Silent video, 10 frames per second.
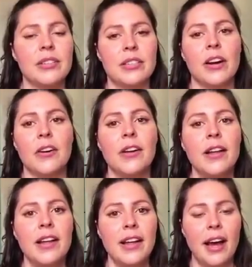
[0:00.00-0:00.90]
So
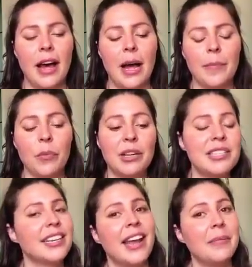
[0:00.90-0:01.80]
once
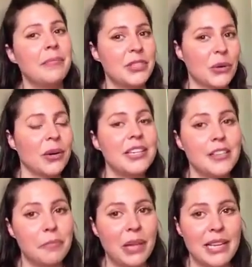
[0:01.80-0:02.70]
again, stories
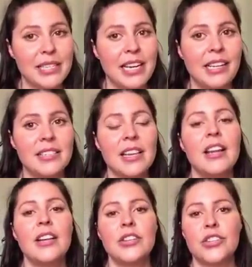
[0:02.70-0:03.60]
of blessings,
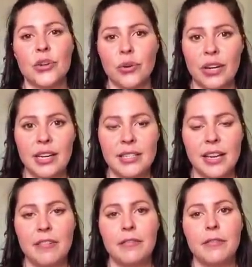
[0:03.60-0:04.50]
stories
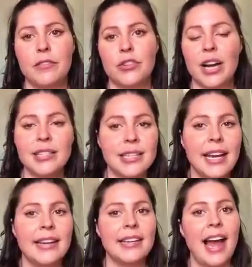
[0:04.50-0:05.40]
of
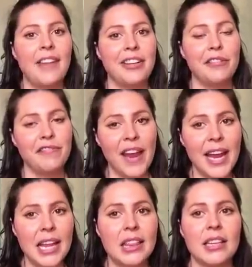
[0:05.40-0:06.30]
trusting and having
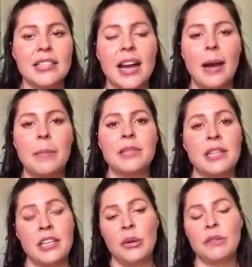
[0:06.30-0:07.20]
faith, and times that
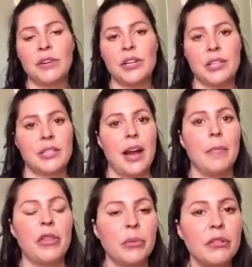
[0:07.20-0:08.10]
the universe has come
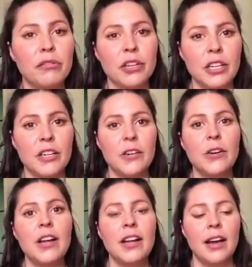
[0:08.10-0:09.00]
through for you,
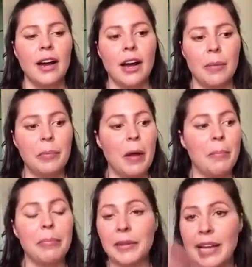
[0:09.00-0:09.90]
a
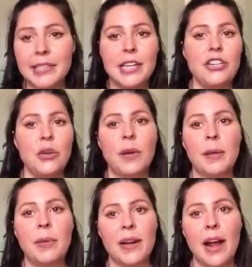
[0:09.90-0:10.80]
blessing you want
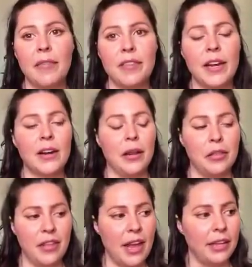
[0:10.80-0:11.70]
to put out there,
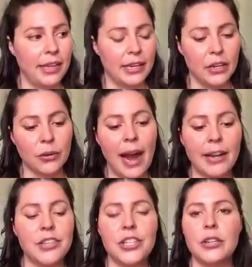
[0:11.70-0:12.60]
like a
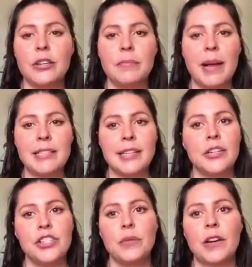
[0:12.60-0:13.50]
gratitude
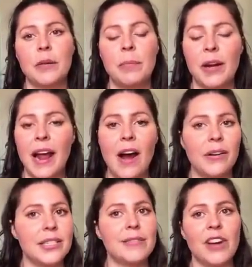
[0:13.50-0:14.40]
message you want to put
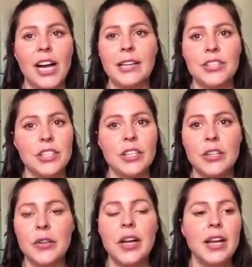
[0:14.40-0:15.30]
out is fine too,